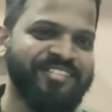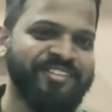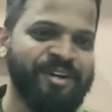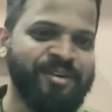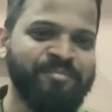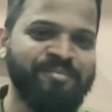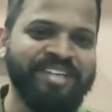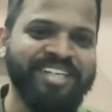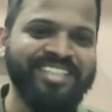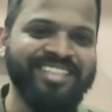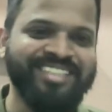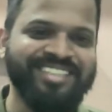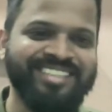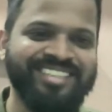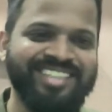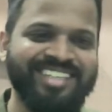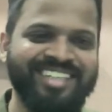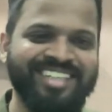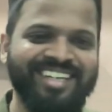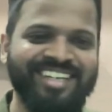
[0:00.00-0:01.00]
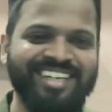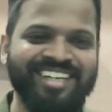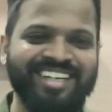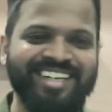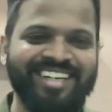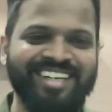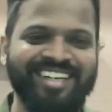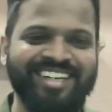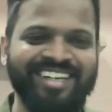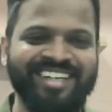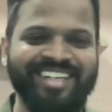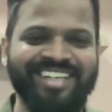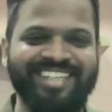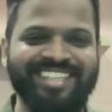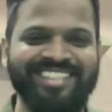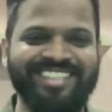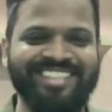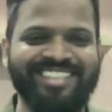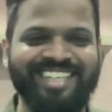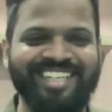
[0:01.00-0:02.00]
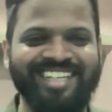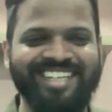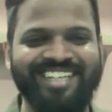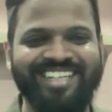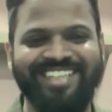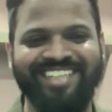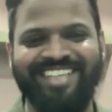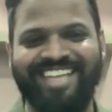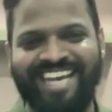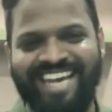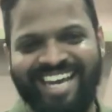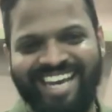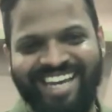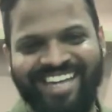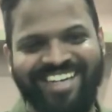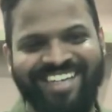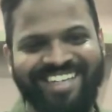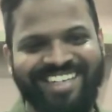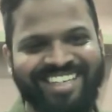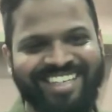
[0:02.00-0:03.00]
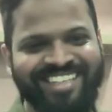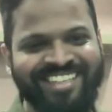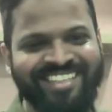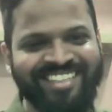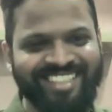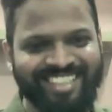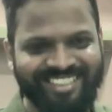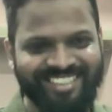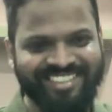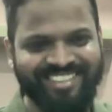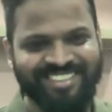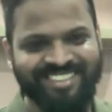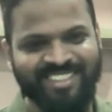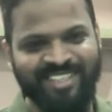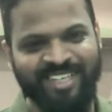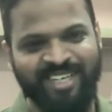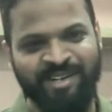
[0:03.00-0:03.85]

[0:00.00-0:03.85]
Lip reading: WordPress is still there in this